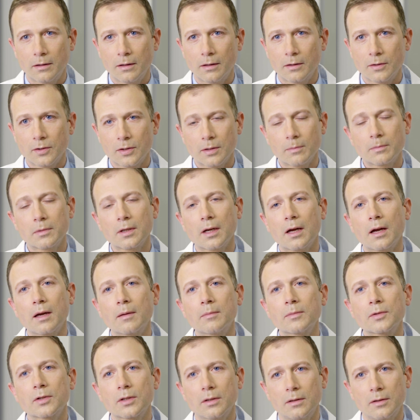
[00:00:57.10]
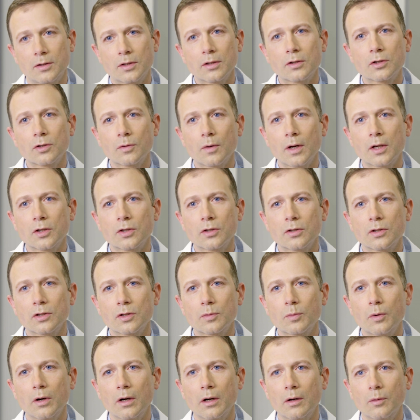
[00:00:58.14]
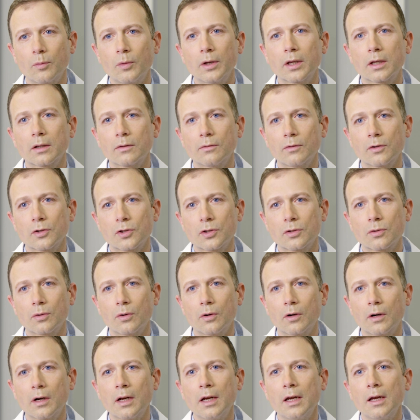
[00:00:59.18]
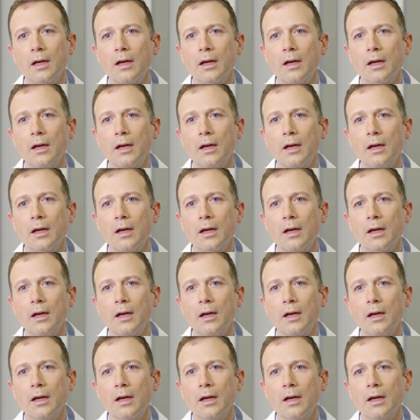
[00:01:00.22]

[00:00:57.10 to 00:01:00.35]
There are some times and situations where we can restore